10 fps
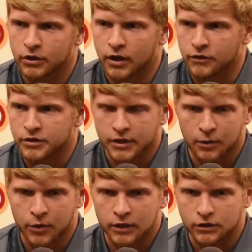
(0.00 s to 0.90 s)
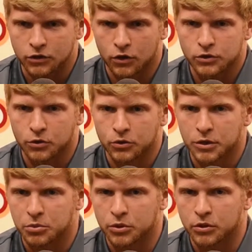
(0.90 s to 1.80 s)
Obviously, I'm not the tallest
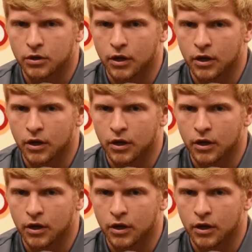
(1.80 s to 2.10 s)
goalkeeper,